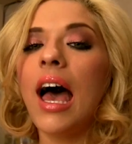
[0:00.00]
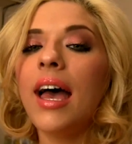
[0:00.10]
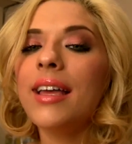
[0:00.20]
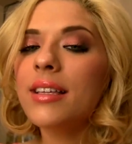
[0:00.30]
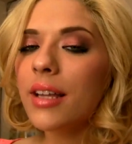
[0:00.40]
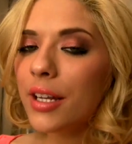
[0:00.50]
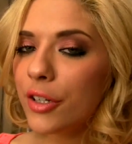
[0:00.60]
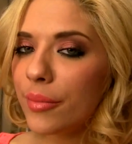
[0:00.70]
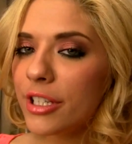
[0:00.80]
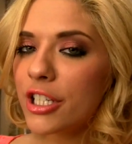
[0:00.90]
I
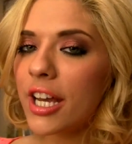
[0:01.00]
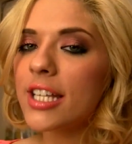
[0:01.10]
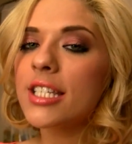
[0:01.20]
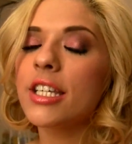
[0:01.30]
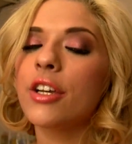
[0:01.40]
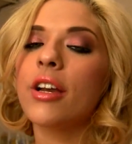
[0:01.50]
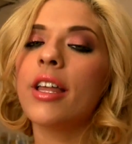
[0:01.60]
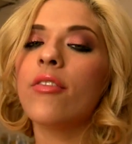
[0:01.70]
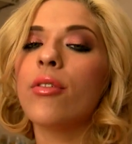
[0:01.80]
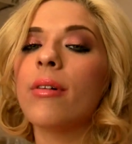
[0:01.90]
normally try and sneak her in
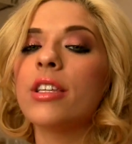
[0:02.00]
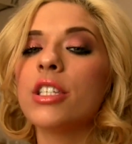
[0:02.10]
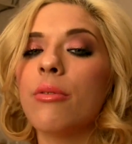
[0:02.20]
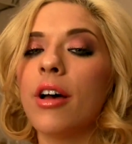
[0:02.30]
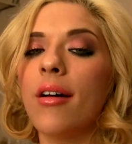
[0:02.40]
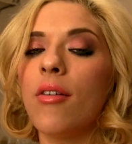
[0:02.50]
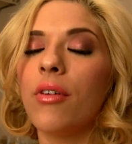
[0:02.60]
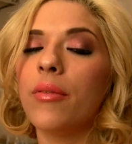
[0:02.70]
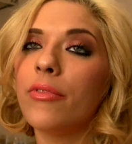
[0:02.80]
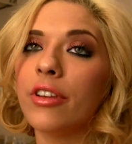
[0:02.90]
every once in a while if
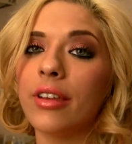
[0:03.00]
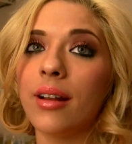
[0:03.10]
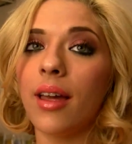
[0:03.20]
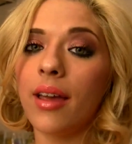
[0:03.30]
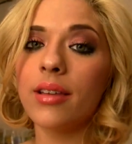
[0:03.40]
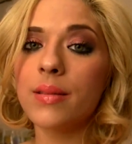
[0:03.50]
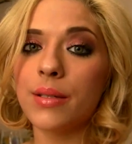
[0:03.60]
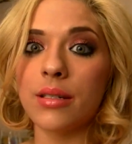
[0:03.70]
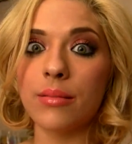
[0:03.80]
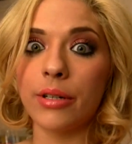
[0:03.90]
I'm feeling nice,
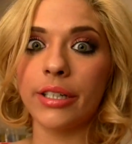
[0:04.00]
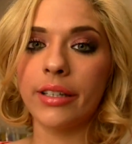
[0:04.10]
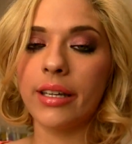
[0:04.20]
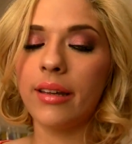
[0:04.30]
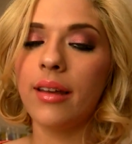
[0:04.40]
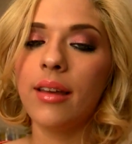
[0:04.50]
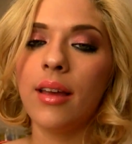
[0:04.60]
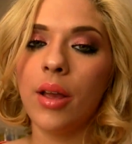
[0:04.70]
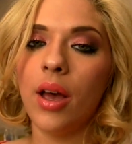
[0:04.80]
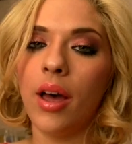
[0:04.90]
which is rarely.
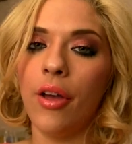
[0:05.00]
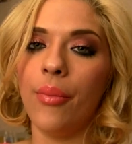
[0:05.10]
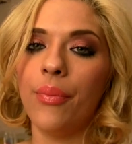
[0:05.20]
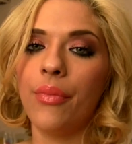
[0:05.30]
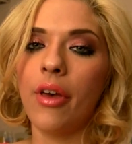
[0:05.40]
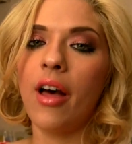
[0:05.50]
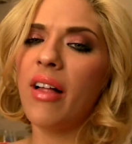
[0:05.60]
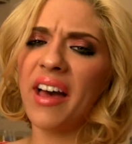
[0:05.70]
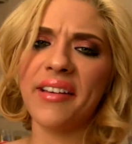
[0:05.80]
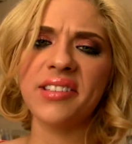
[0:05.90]
I'll
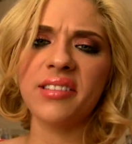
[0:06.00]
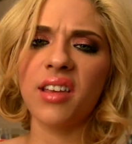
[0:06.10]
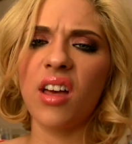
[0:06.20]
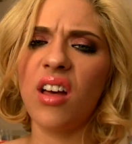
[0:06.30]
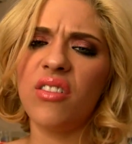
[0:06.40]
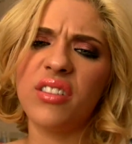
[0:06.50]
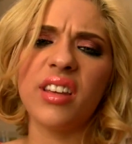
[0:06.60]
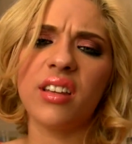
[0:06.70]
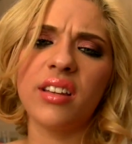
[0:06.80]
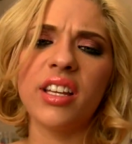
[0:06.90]
ask. I'll
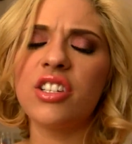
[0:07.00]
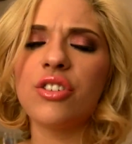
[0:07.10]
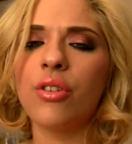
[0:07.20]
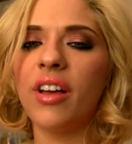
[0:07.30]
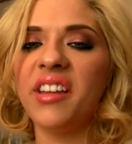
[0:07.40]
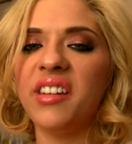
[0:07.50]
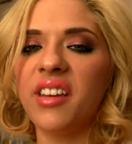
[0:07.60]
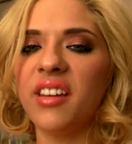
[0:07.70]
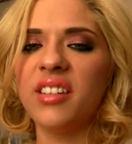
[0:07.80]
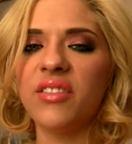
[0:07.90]
get a general
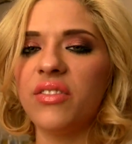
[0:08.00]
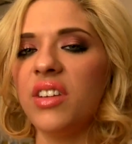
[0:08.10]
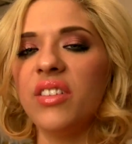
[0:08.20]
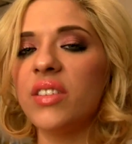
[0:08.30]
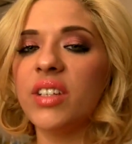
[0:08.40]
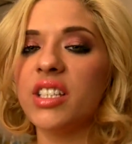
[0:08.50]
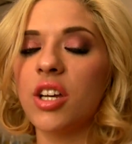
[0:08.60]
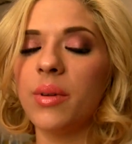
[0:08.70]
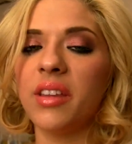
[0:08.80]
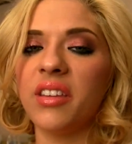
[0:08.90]
idea, and even if they
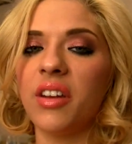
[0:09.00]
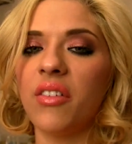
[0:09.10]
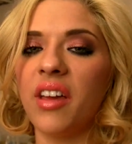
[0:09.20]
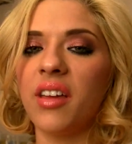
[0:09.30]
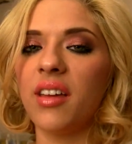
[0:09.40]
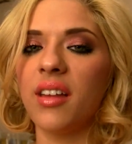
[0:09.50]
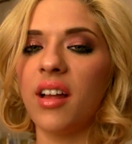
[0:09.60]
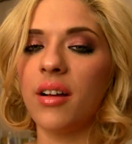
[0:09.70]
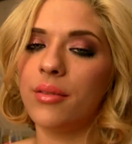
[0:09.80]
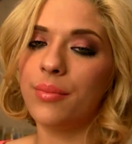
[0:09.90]
tell me that they don't like it,
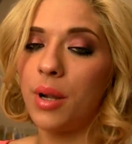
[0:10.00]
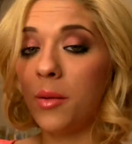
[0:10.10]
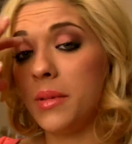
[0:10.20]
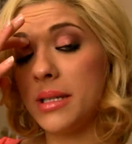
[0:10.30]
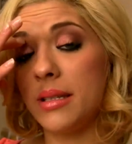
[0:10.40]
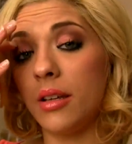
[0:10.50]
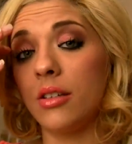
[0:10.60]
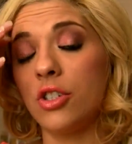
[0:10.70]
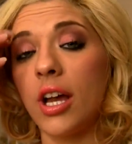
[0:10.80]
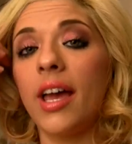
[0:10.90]
I'll probably
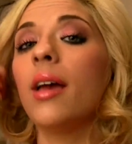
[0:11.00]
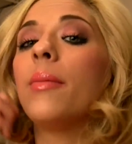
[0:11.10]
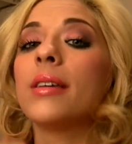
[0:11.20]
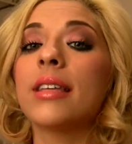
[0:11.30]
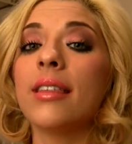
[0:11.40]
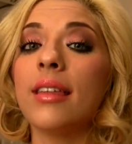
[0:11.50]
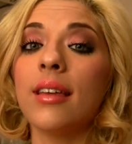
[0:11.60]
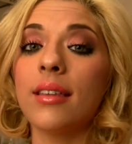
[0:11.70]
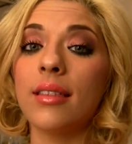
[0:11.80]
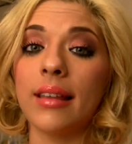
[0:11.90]
still try it, because I
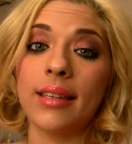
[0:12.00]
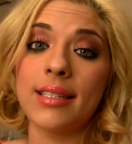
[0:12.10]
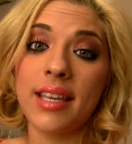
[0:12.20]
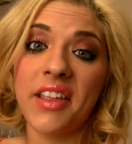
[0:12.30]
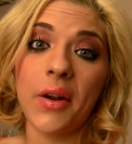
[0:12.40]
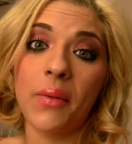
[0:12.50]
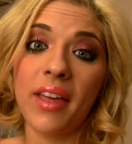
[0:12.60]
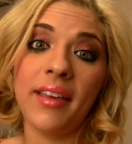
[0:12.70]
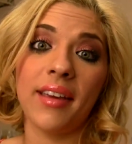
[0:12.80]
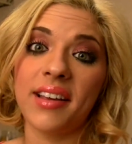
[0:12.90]
think that they say they don't
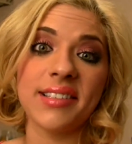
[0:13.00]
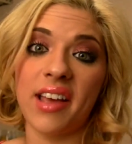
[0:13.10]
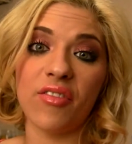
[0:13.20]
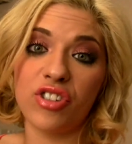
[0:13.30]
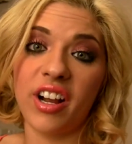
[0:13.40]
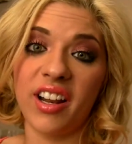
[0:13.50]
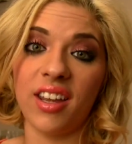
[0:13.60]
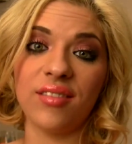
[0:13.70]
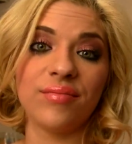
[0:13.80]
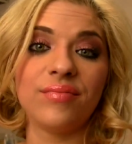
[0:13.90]
like it because they haven't tried it.